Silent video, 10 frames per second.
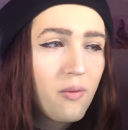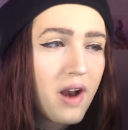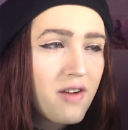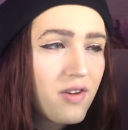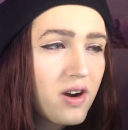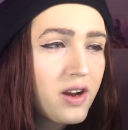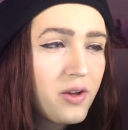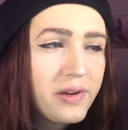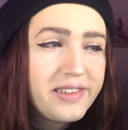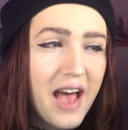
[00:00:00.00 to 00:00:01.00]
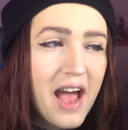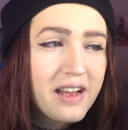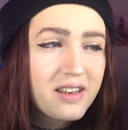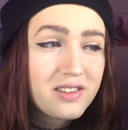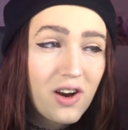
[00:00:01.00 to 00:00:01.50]
Whenever you
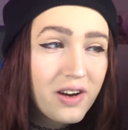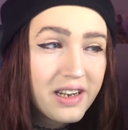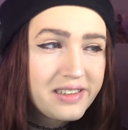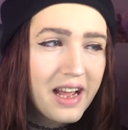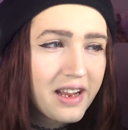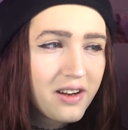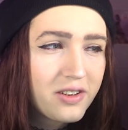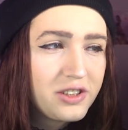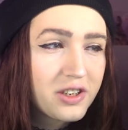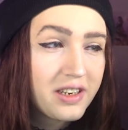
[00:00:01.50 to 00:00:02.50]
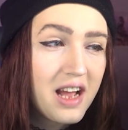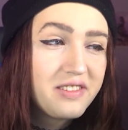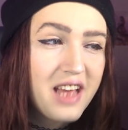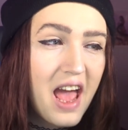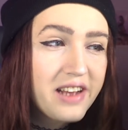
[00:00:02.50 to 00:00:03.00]
attack, target attacking creature
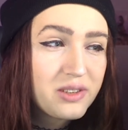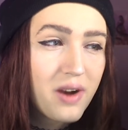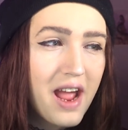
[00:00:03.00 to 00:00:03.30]
connives X,